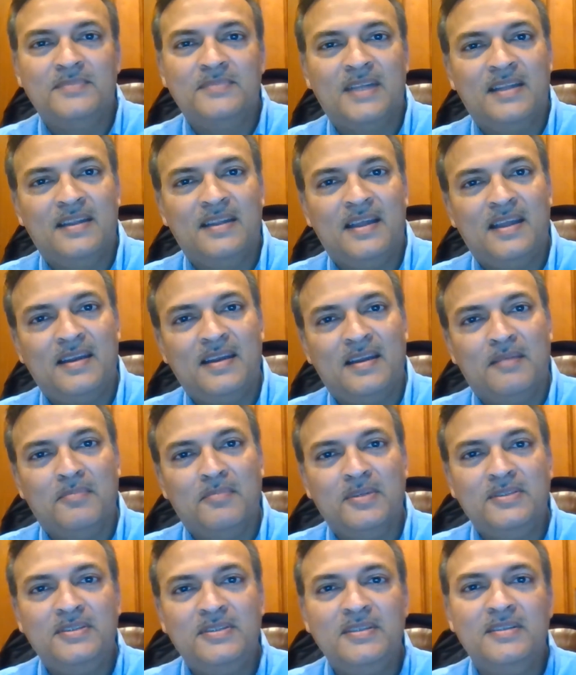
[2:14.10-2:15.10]
and then
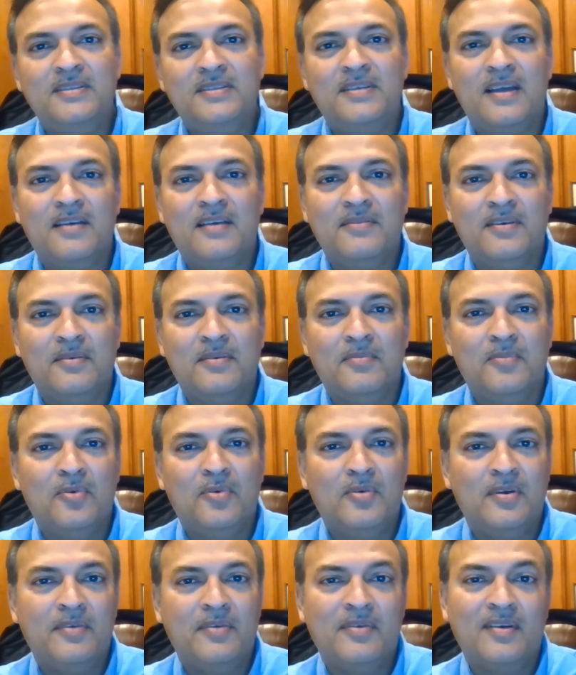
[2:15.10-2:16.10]
machines have a
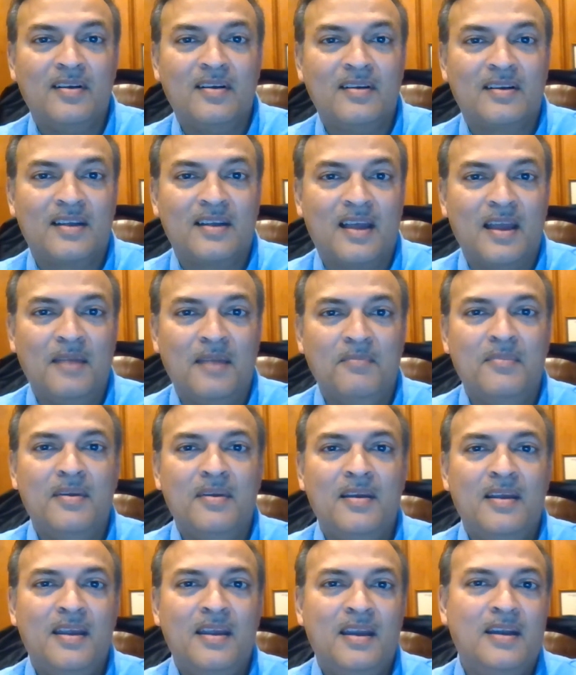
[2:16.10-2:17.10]
more difficult time
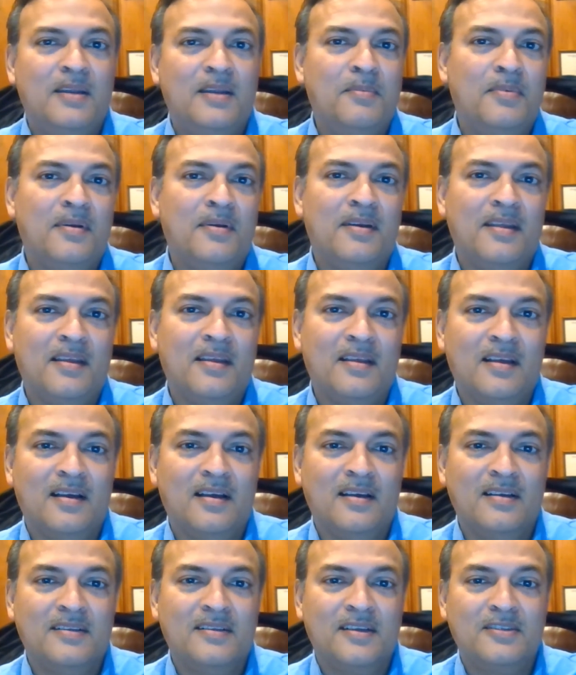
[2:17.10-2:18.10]
interpreting
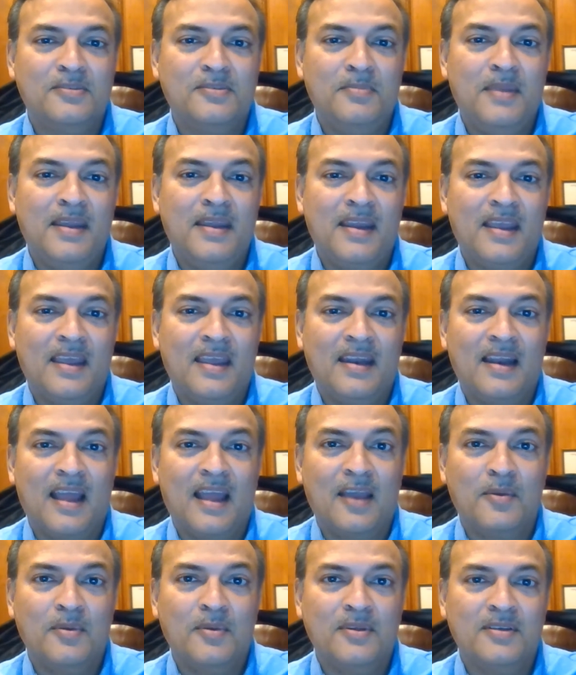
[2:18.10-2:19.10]
such meaning in
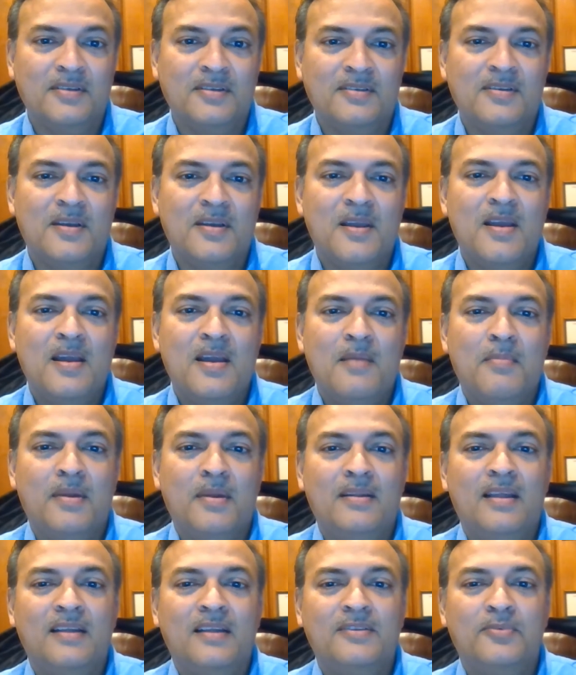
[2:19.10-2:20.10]
languages.
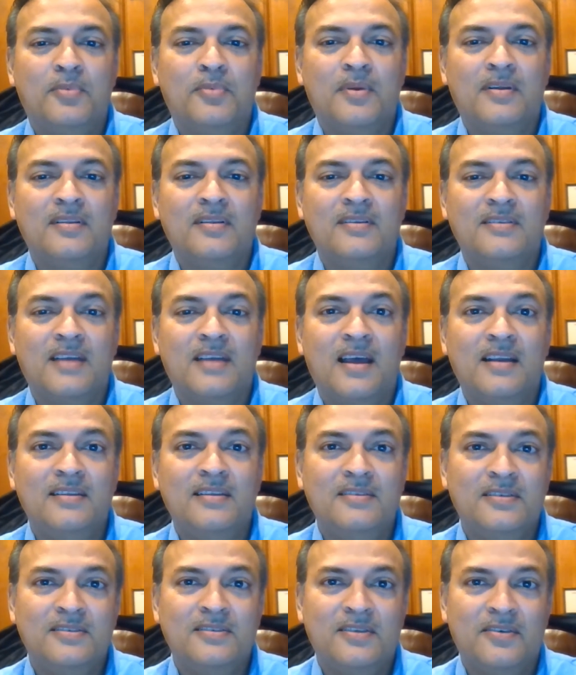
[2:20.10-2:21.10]
But that's one of the
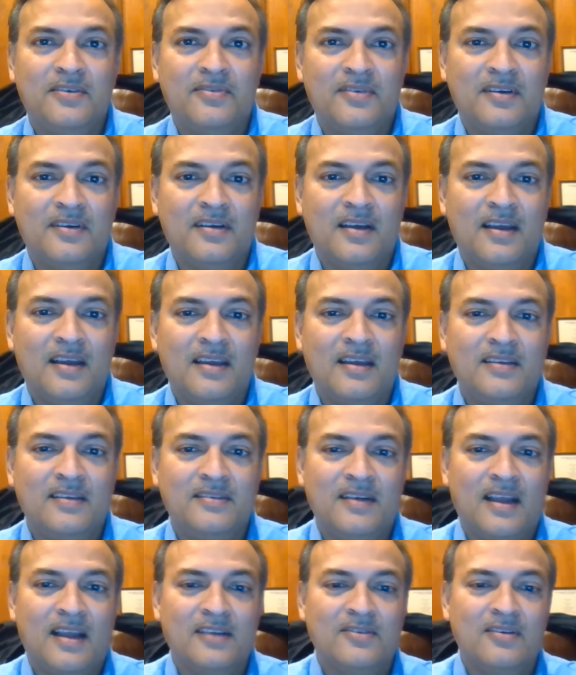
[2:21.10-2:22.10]
challenges of, I
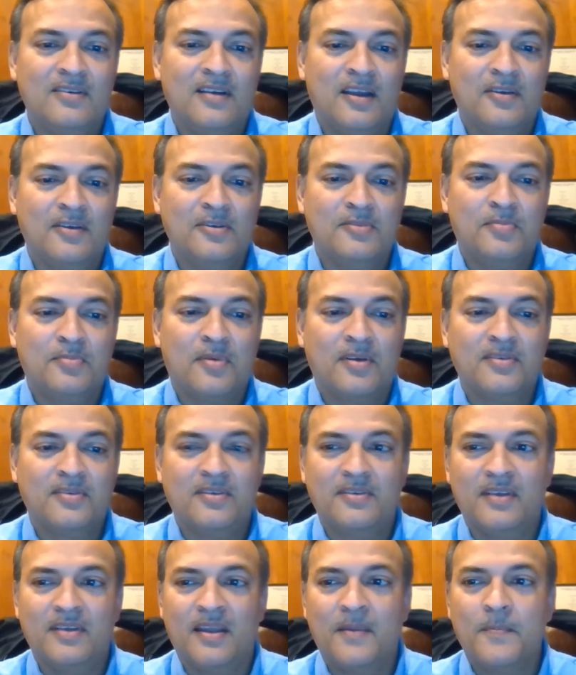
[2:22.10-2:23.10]
guess, natural language
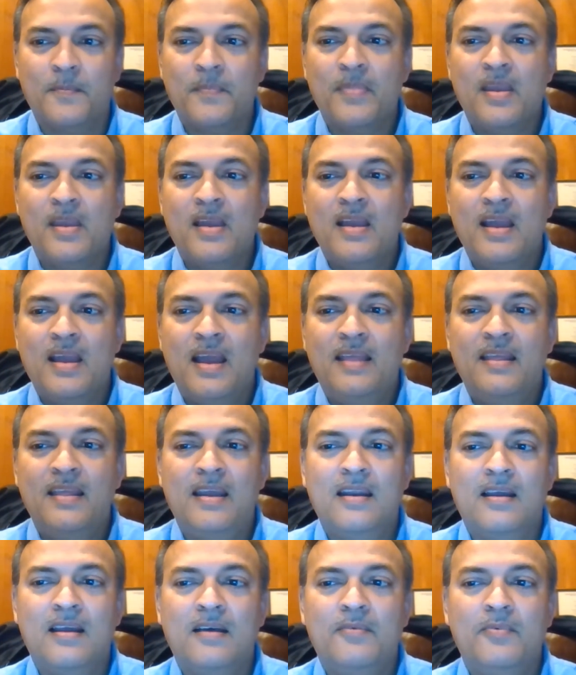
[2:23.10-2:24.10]
processing. And
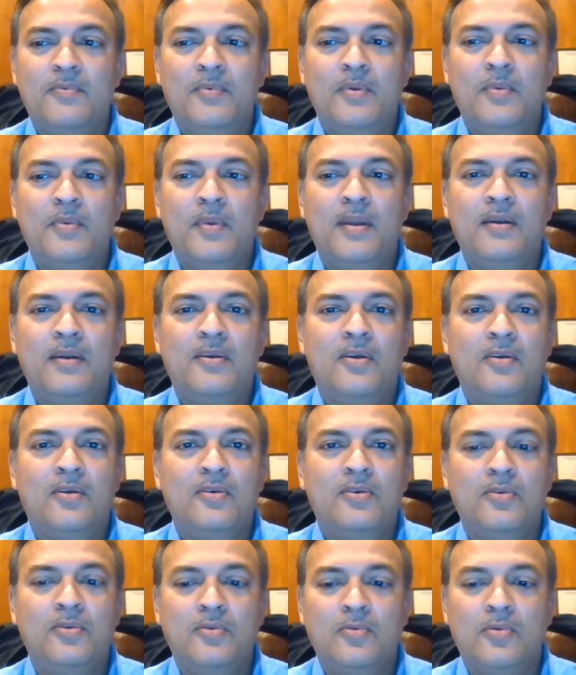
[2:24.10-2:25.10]
then we went
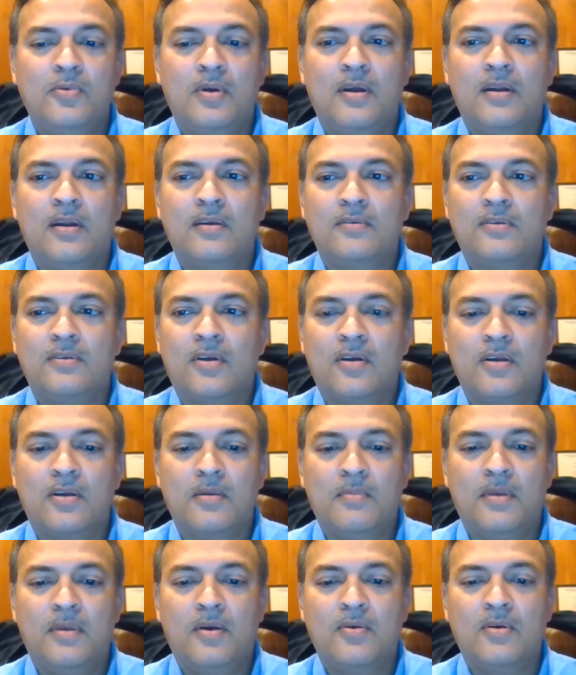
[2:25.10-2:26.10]
on to talk
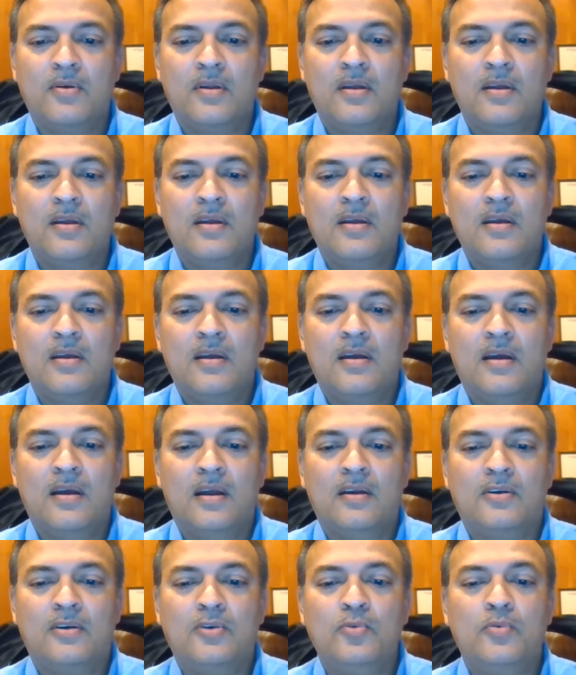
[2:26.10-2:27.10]
about
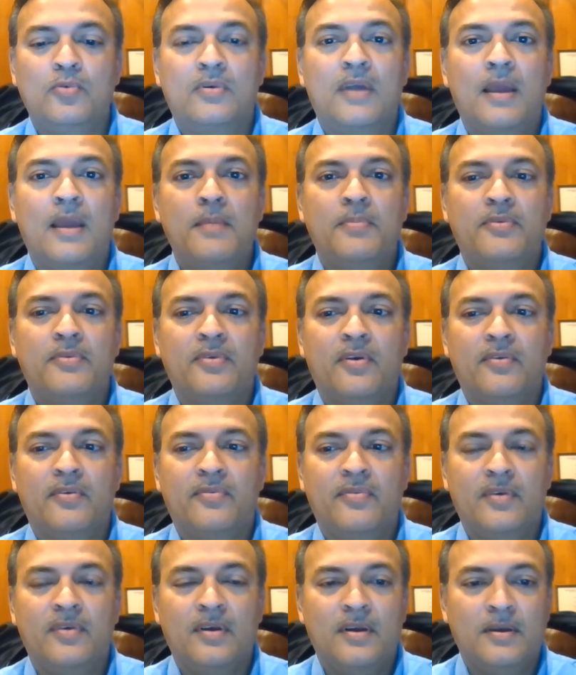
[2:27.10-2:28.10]
two types of